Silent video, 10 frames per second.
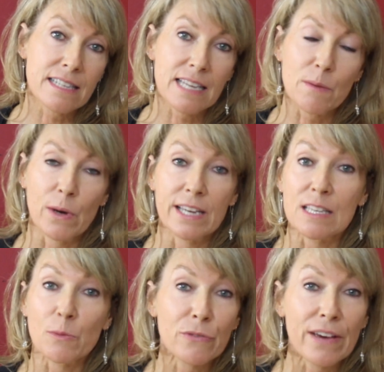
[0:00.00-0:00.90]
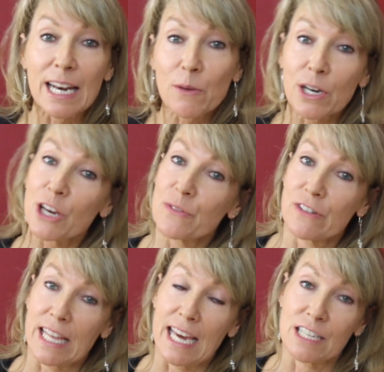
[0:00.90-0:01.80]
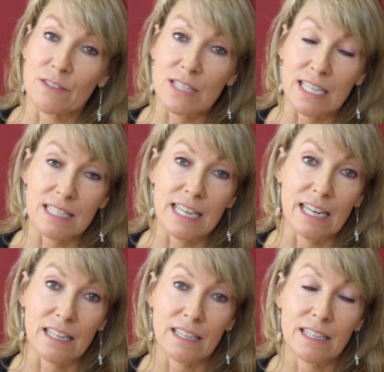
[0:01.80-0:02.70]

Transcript: the same way as they would for anyone over the age of 16.